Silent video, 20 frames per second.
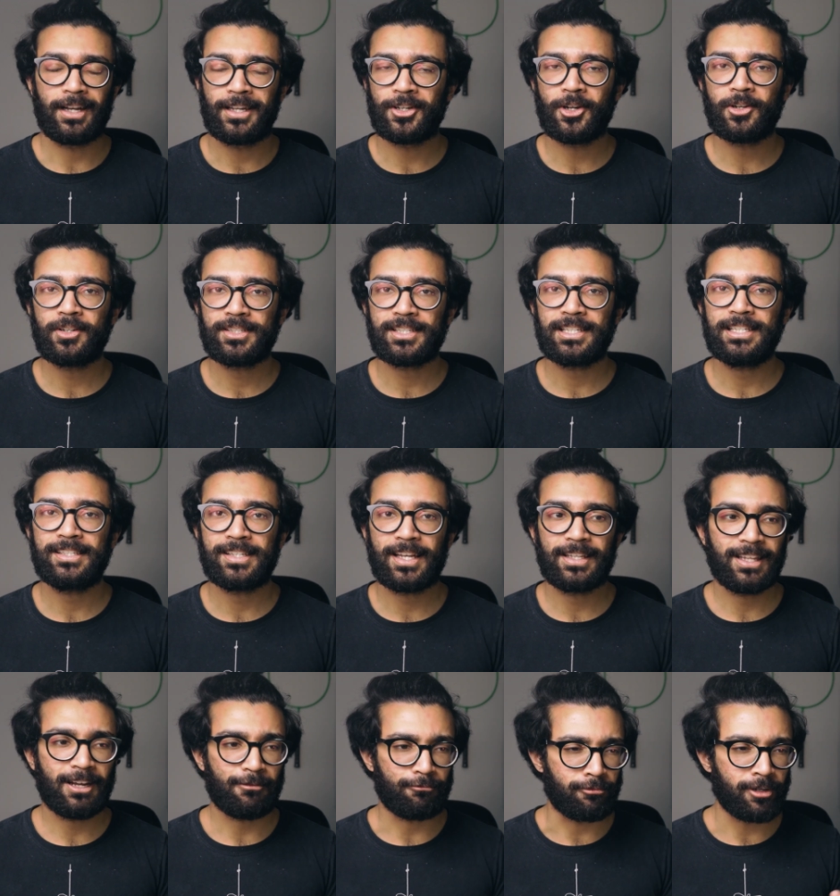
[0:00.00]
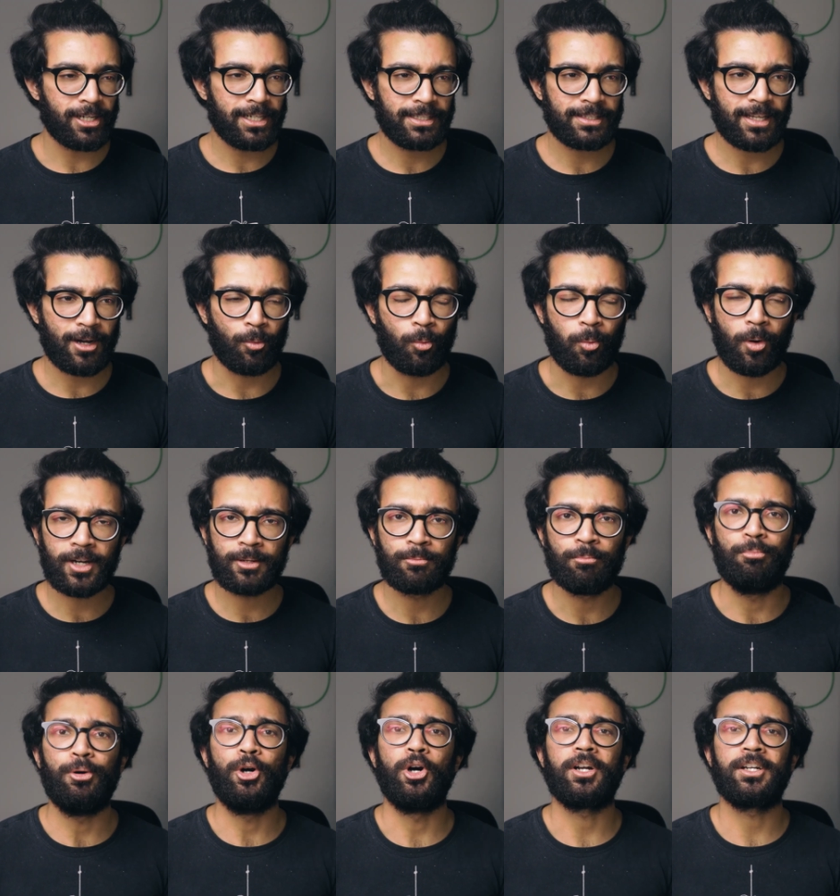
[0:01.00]
I can honestly say that reading that
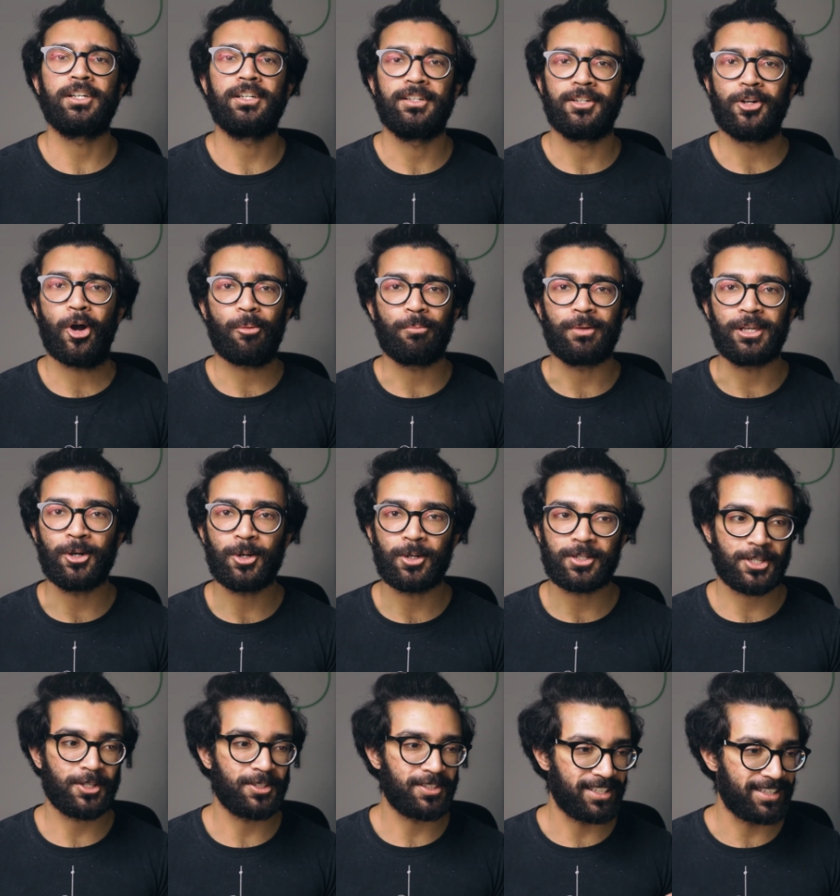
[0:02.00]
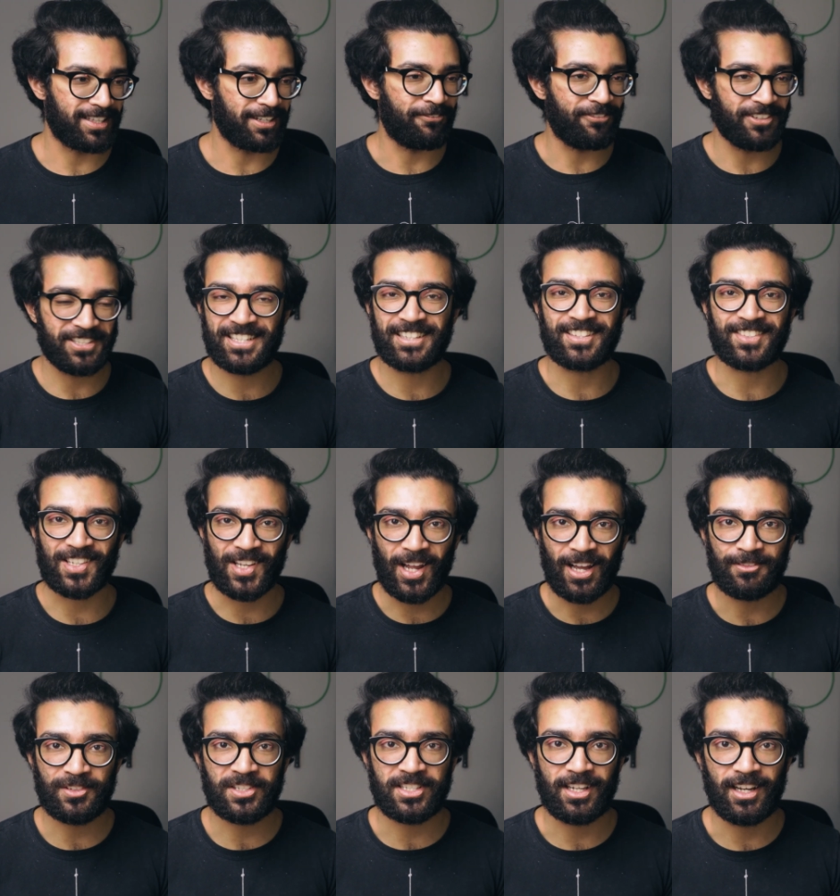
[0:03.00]
one book got me hooked onto the physics
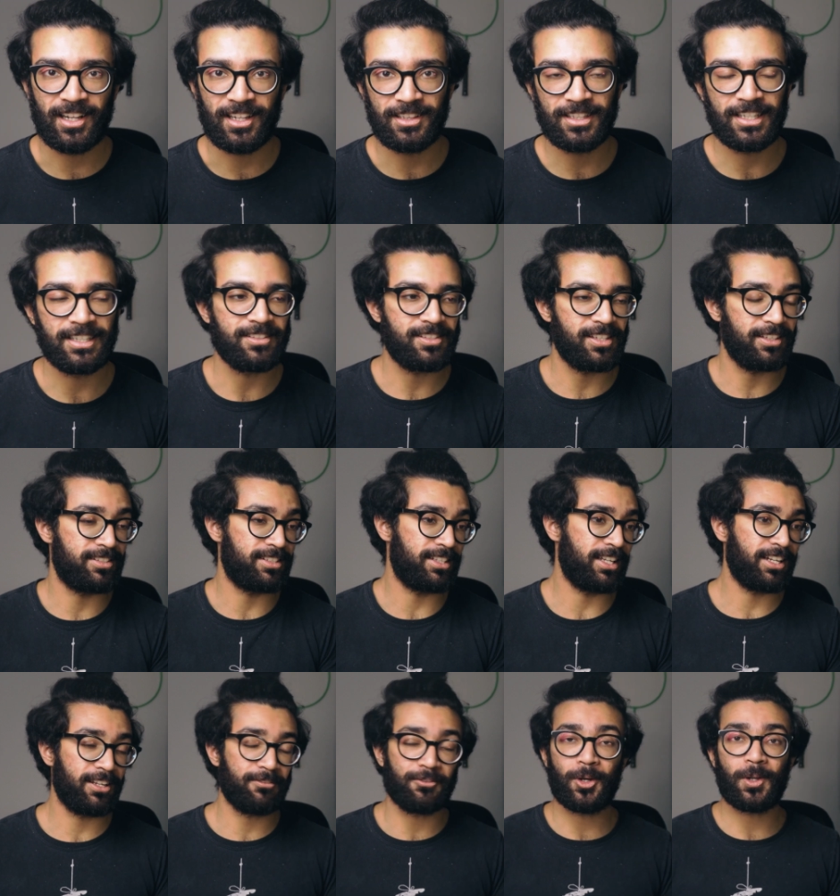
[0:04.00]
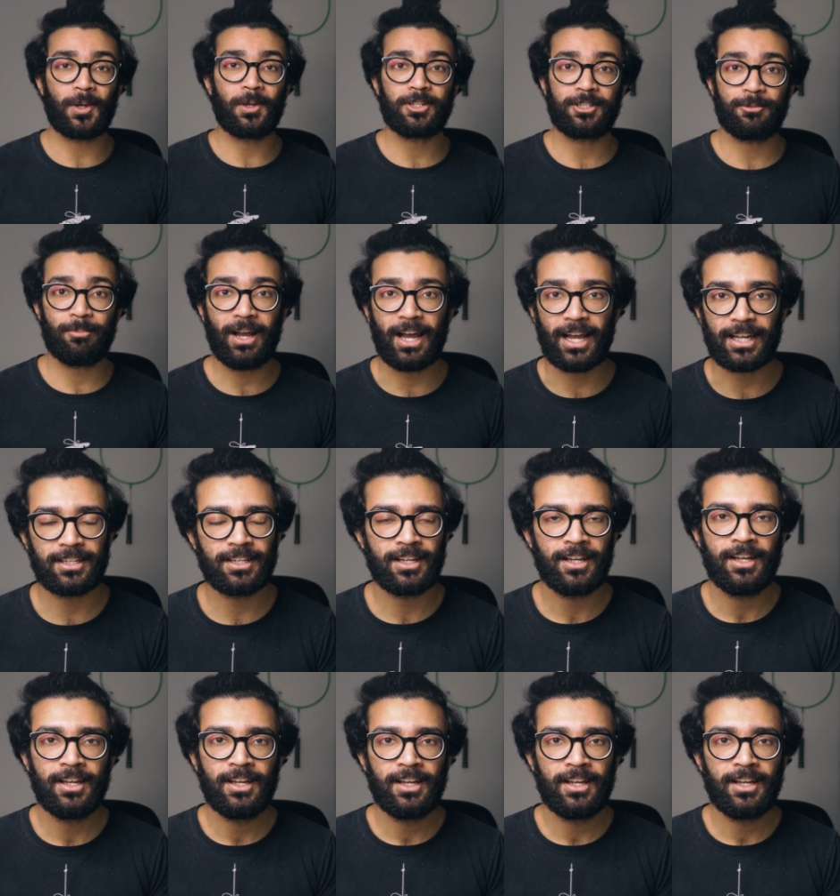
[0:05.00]
lifestyle, and since then I've not looked back.